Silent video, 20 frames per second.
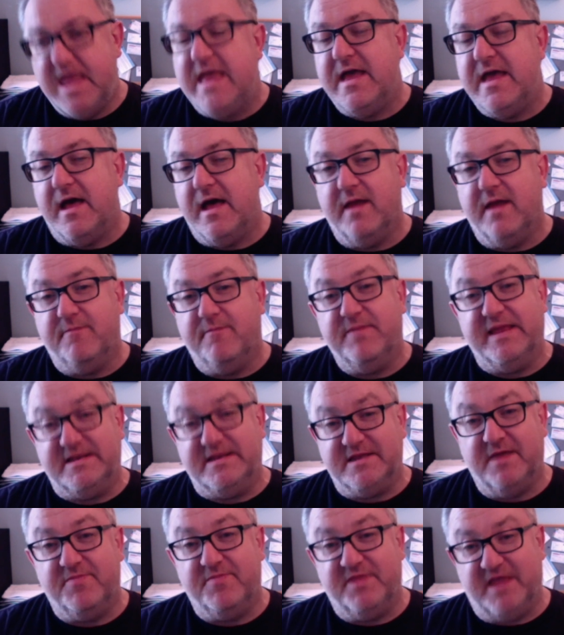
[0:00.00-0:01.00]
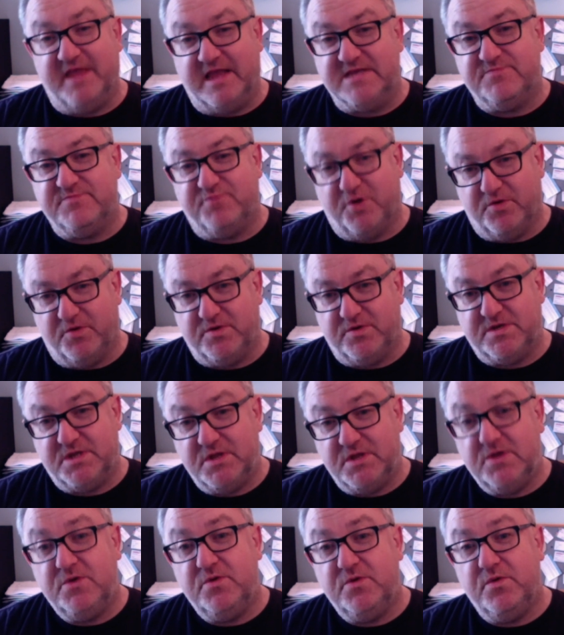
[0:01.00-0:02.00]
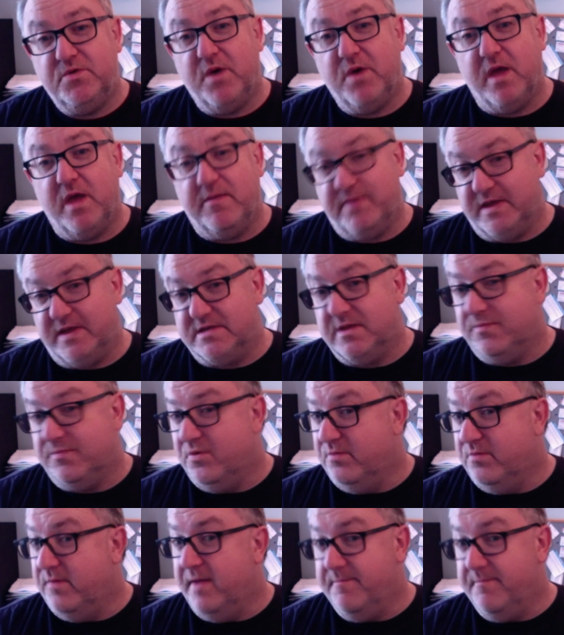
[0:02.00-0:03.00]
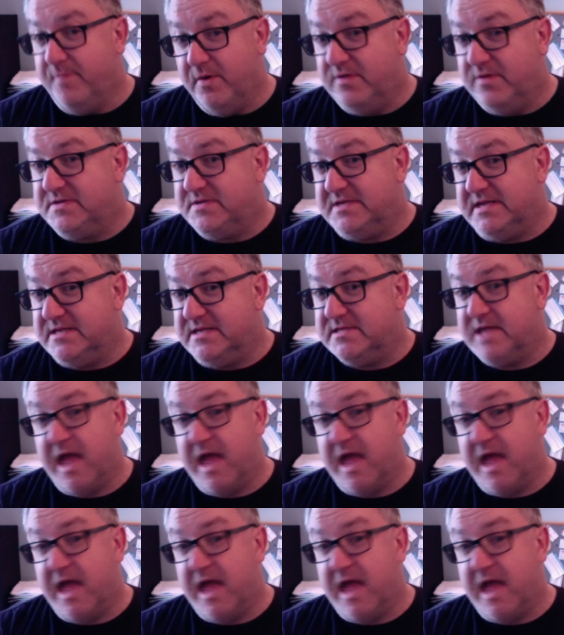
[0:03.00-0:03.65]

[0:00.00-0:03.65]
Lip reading: I picked up the X Pro 2, I picked up all my boxes,